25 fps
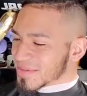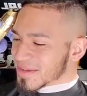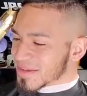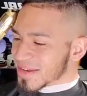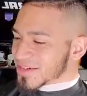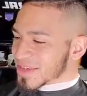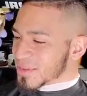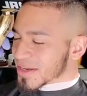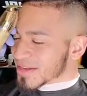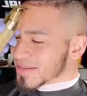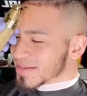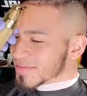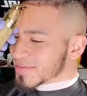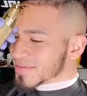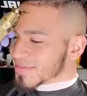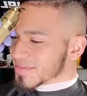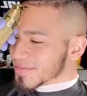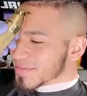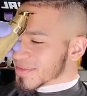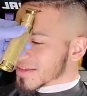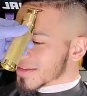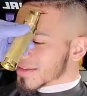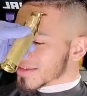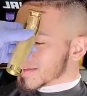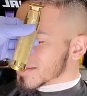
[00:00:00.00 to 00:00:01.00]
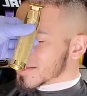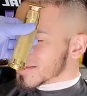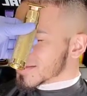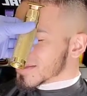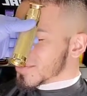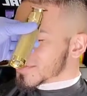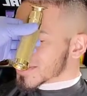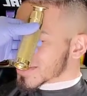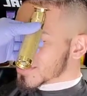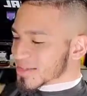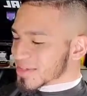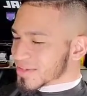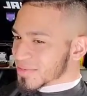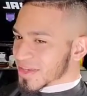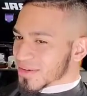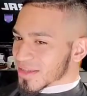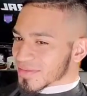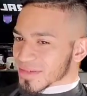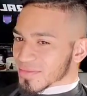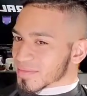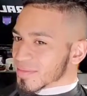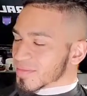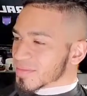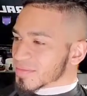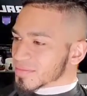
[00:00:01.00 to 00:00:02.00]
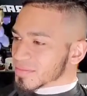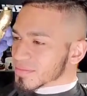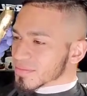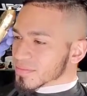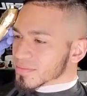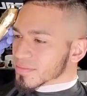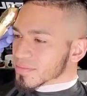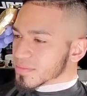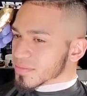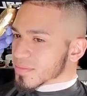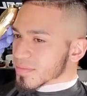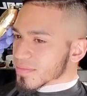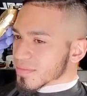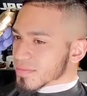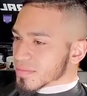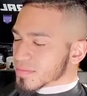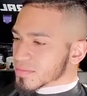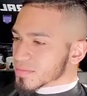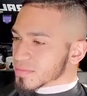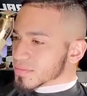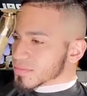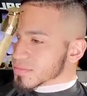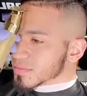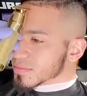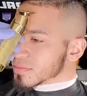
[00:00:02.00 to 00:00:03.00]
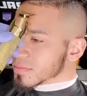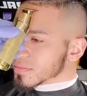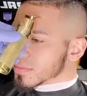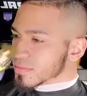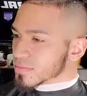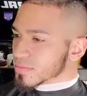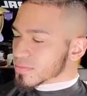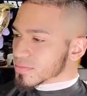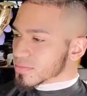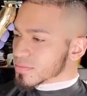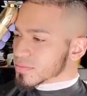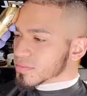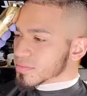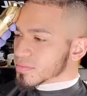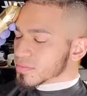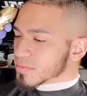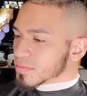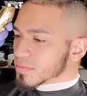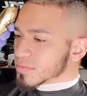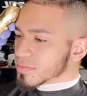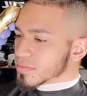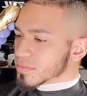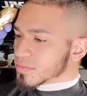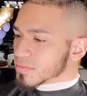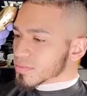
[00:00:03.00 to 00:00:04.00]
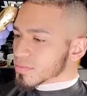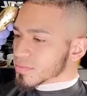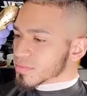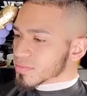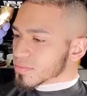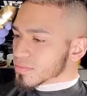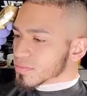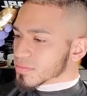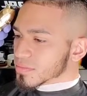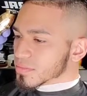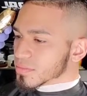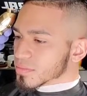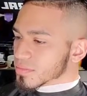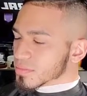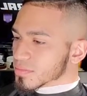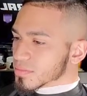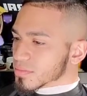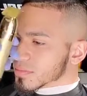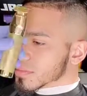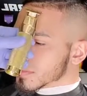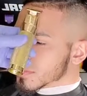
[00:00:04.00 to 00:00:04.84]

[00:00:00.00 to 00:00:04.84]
you know, sometimes when you see videos and you see haircuts, sometimes it